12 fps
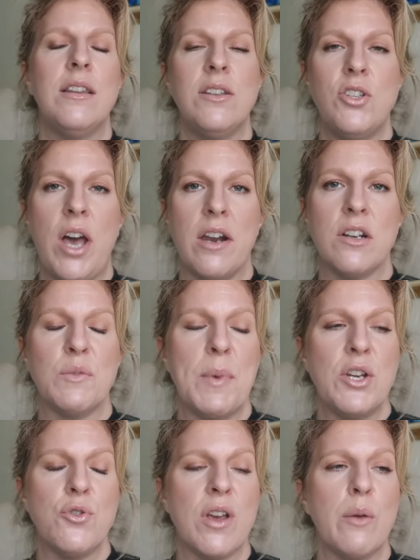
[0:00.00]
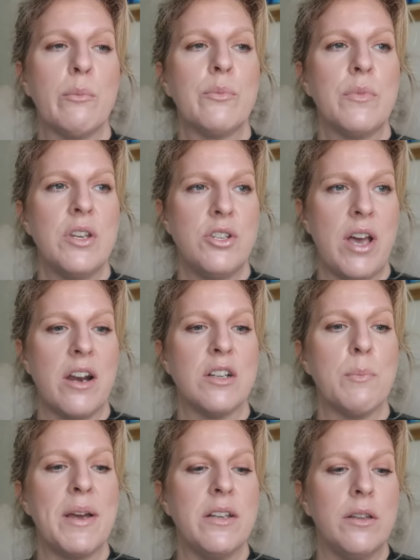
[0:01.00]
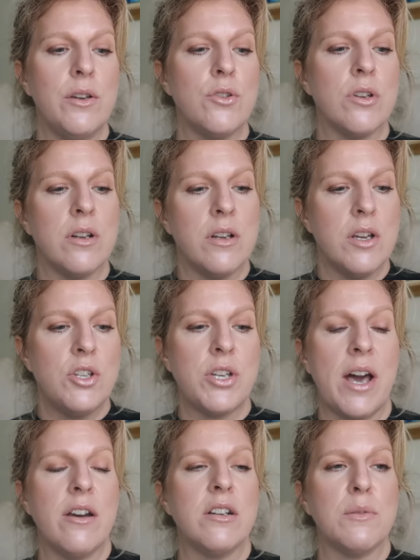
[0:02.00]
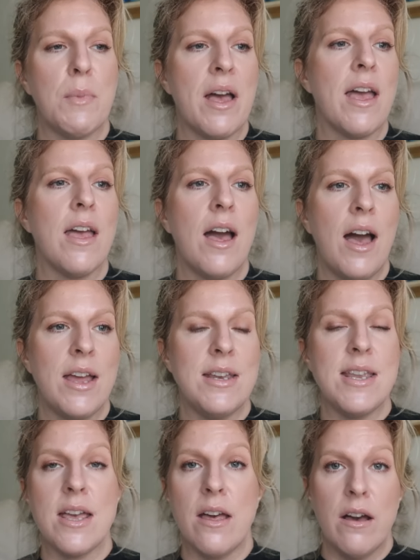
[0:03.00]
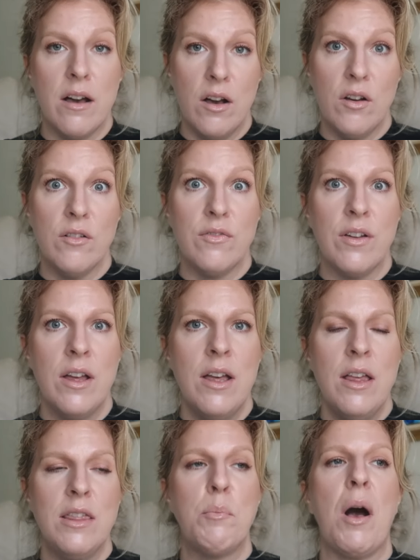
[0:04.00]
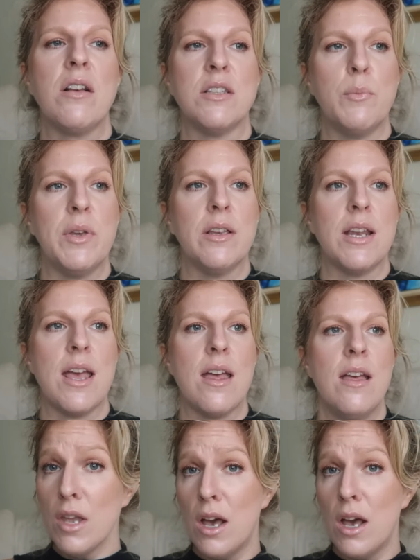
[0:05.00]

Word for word: shatters my dream, it shatters my delusion, it shatters my idea of the possibility.